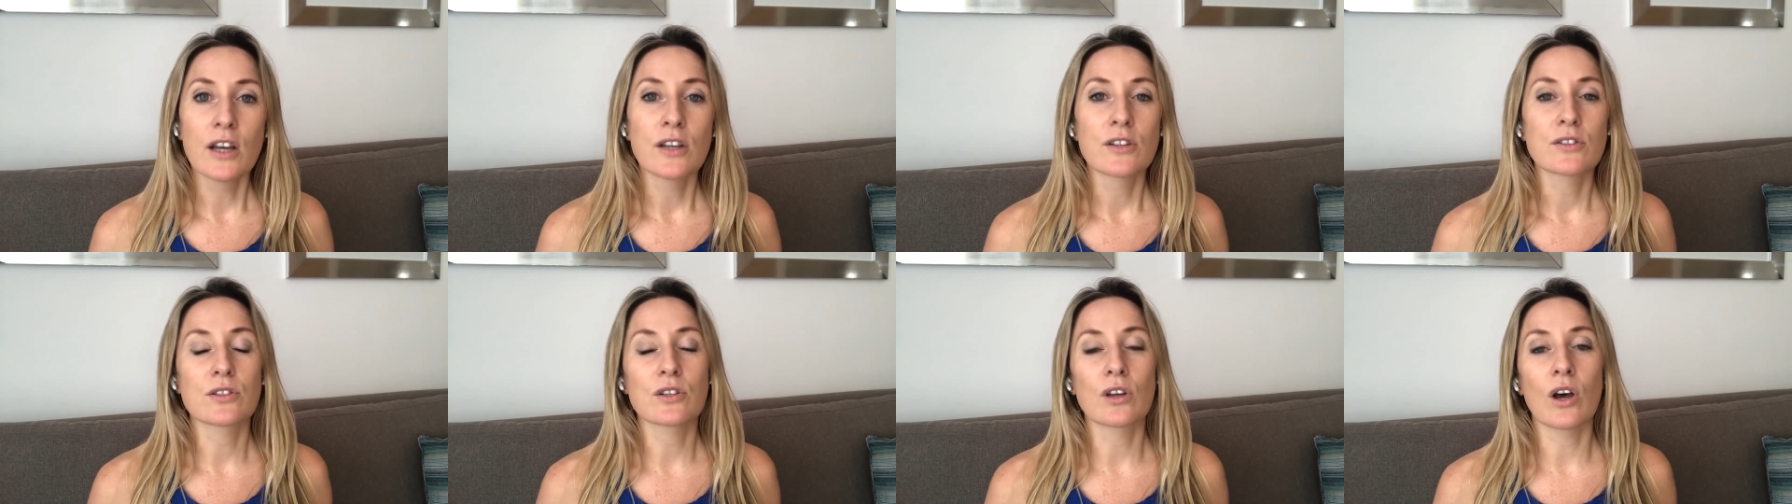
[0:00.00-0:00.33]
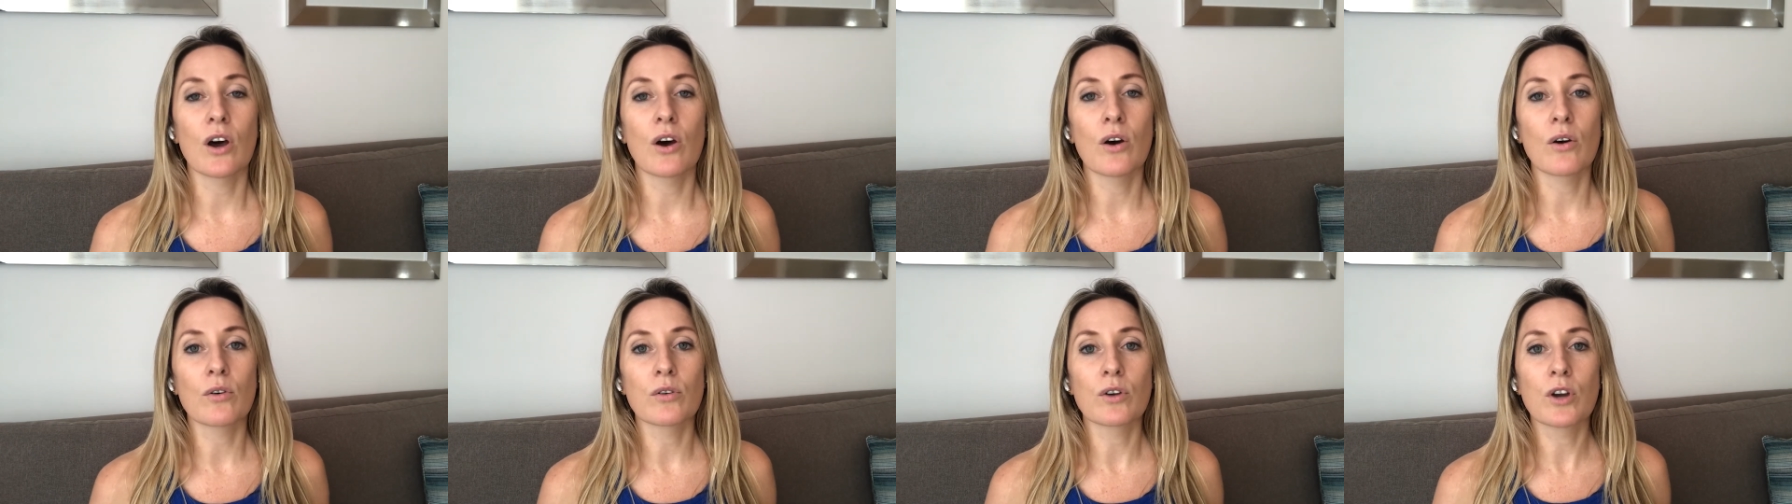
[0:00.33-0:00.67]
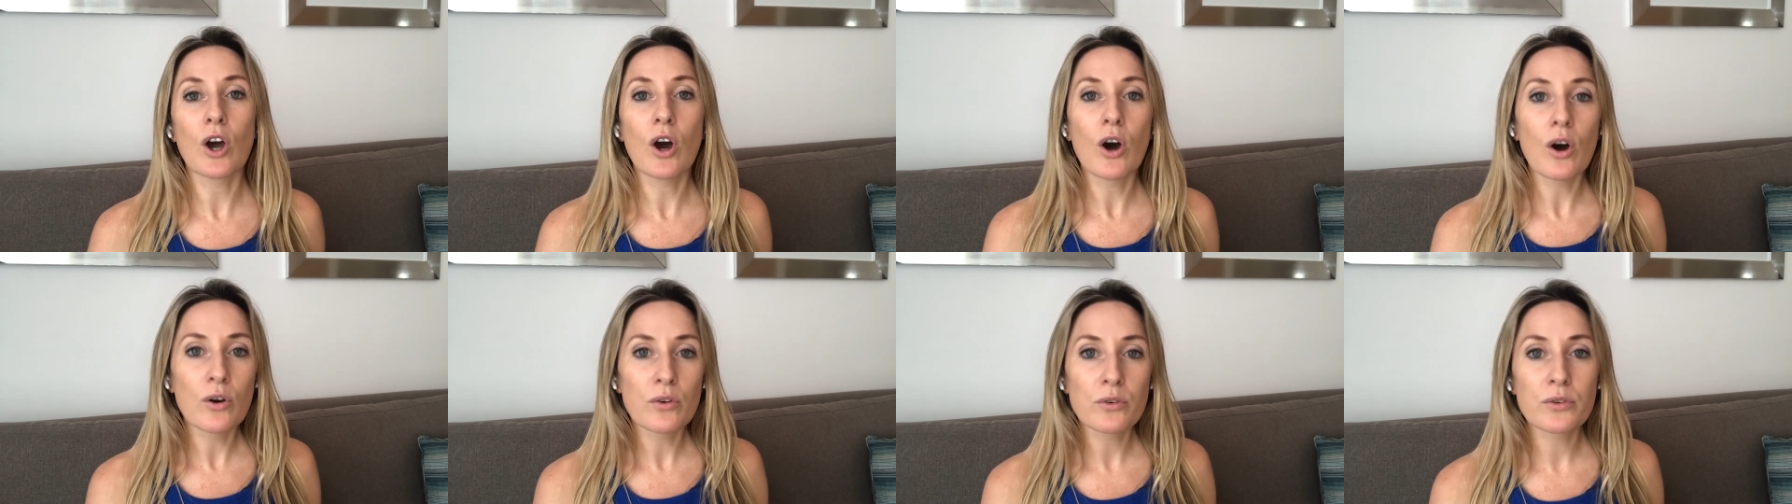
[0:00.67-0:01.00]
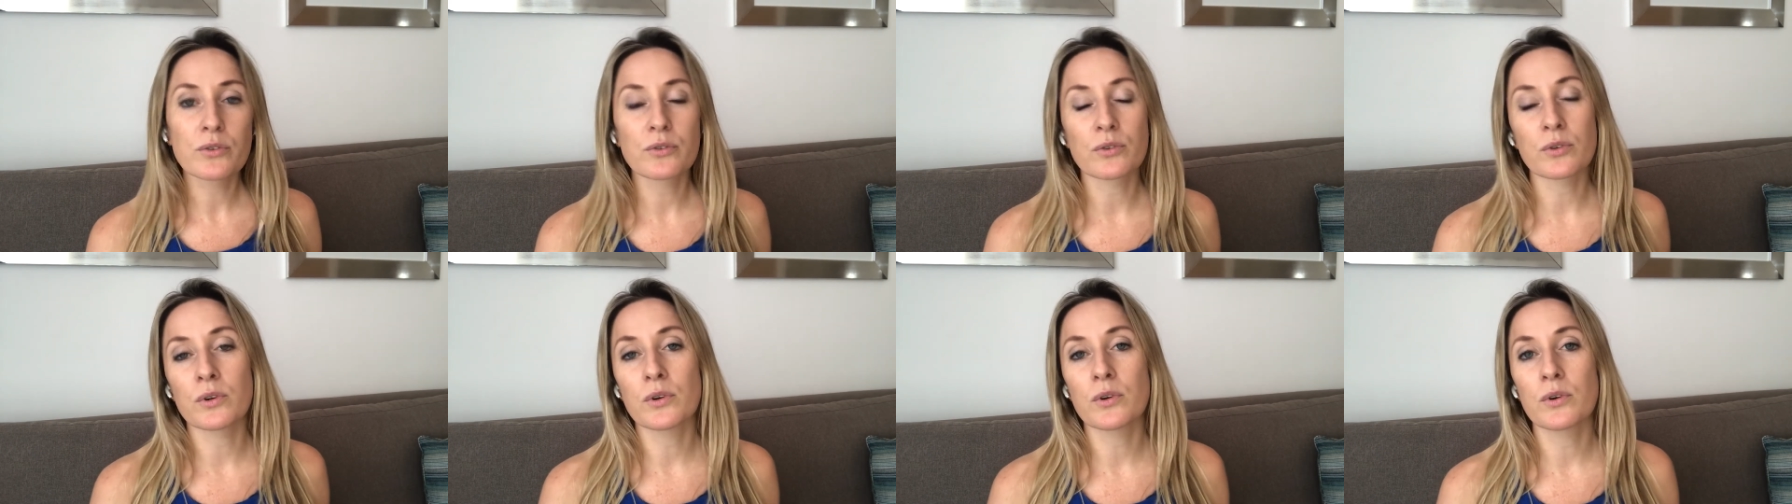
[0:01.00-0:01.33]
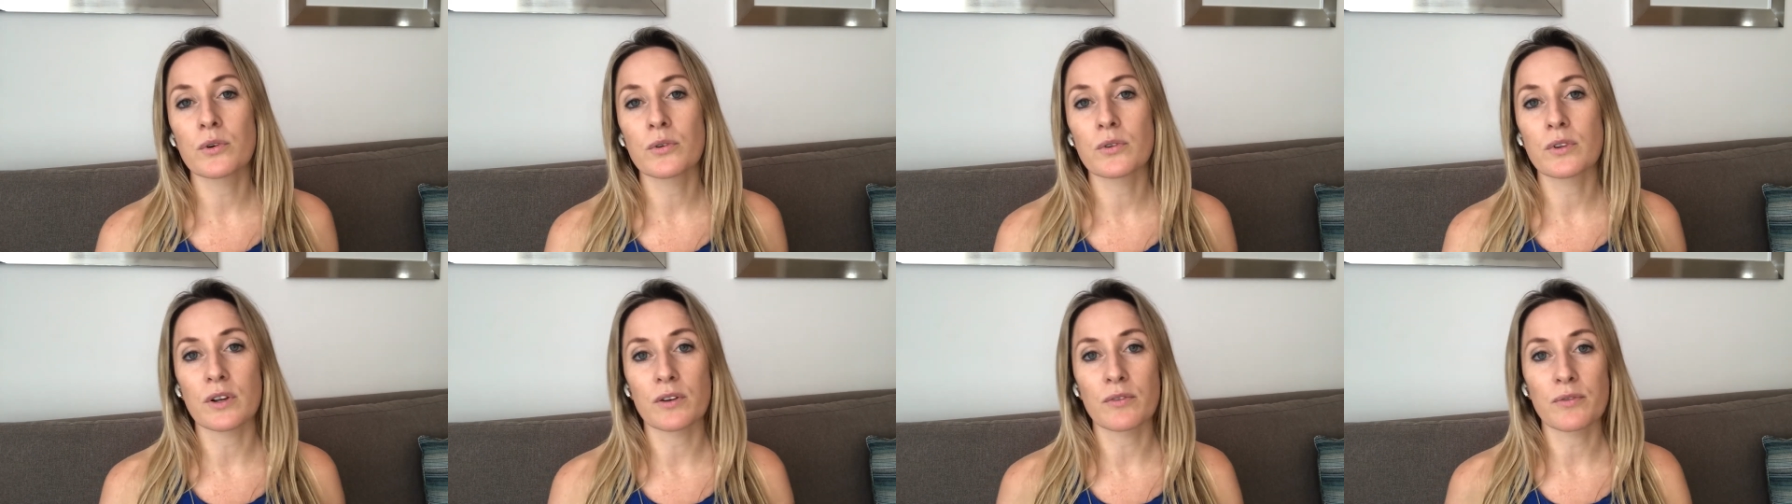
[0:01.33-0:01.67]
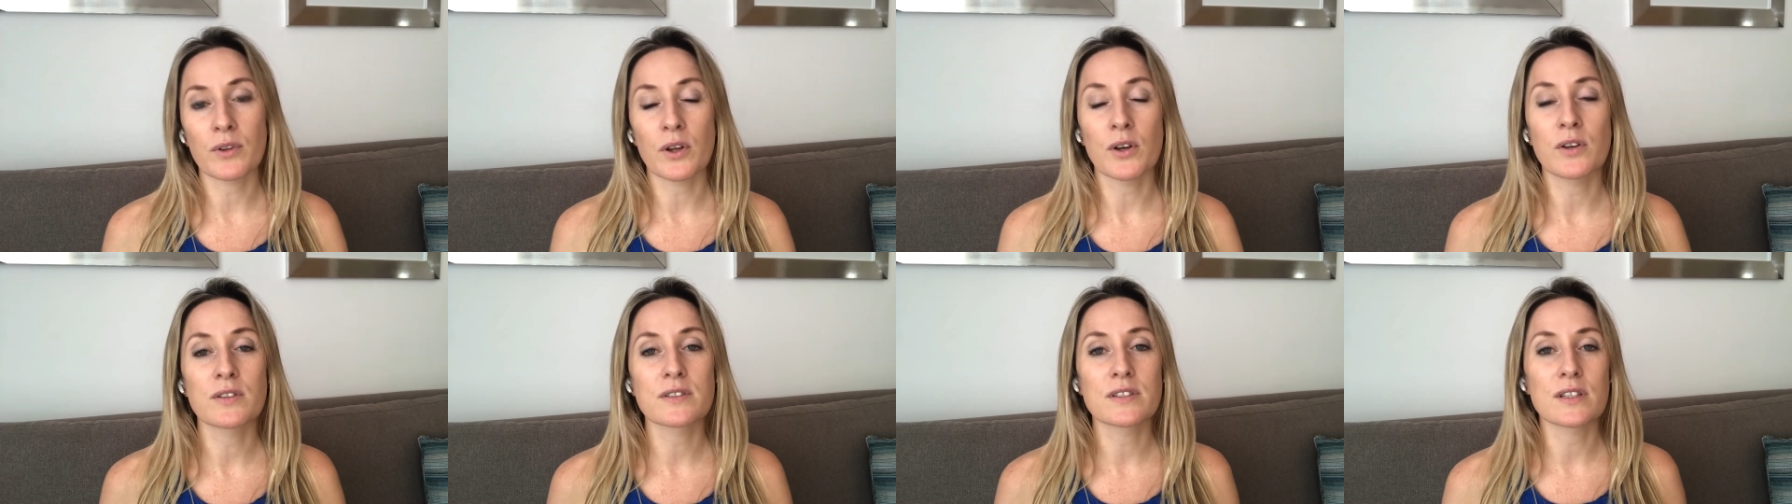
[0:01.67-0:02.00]
So go through their
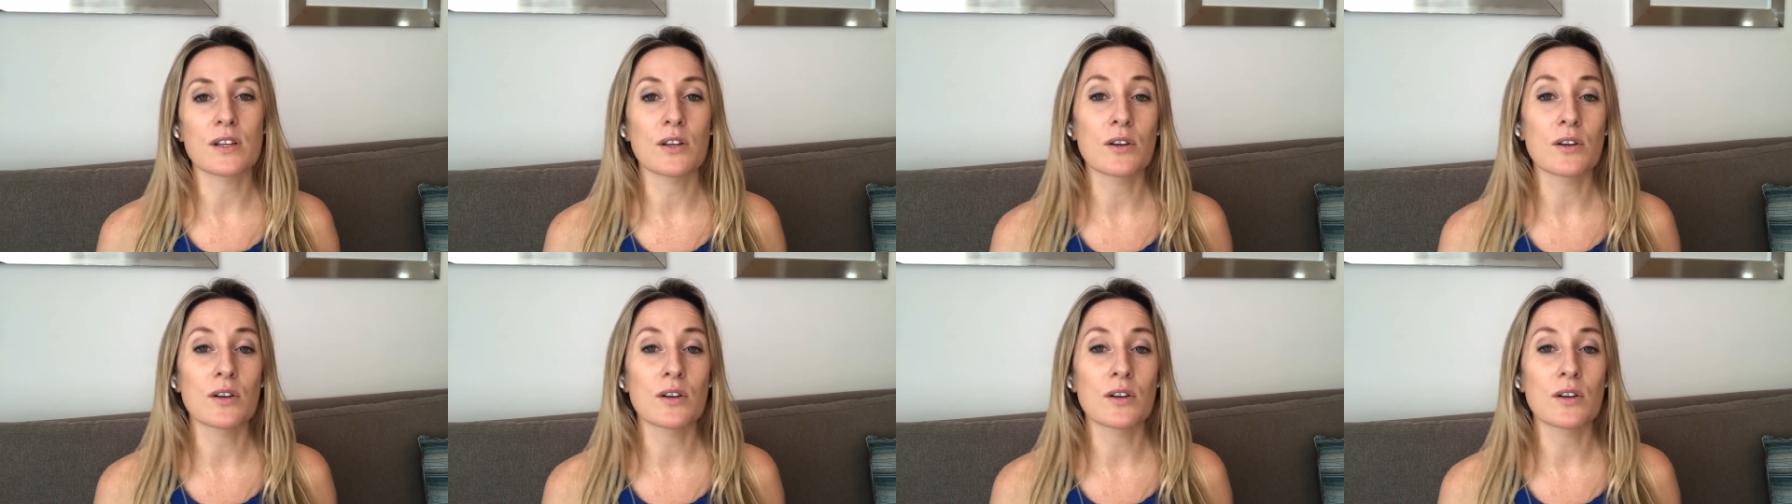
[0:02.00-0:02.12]
flows.